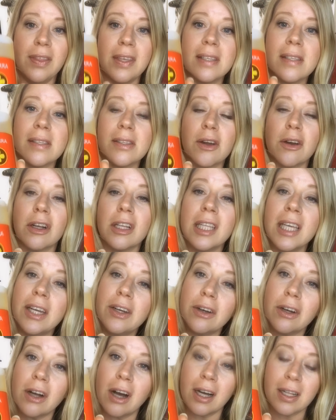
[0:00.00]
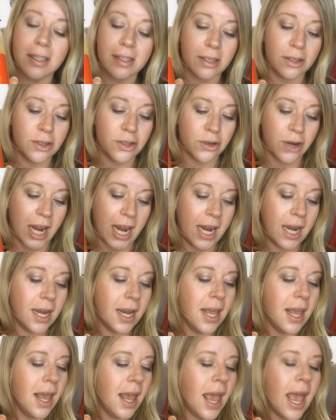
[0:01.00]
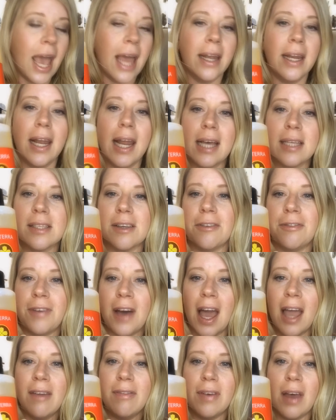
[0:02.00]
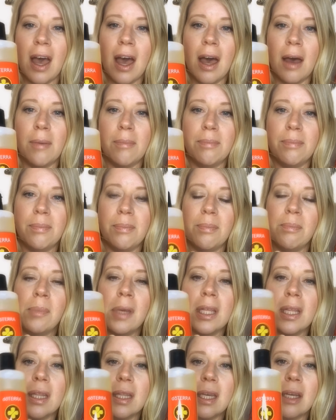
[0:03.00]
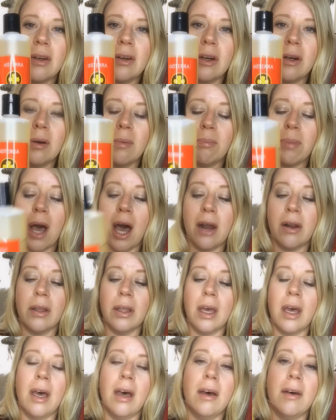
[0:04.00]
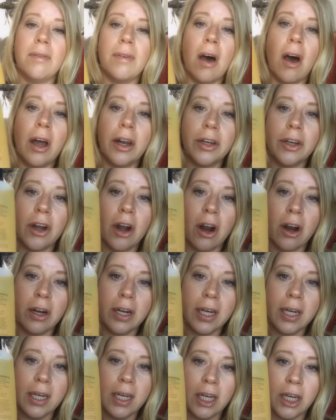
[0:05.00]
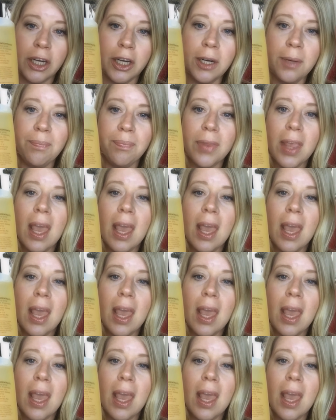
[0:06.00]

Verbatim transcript: This is our Cleaner Concentrate, and it has a five um, milliliter bottle of On Guard in here.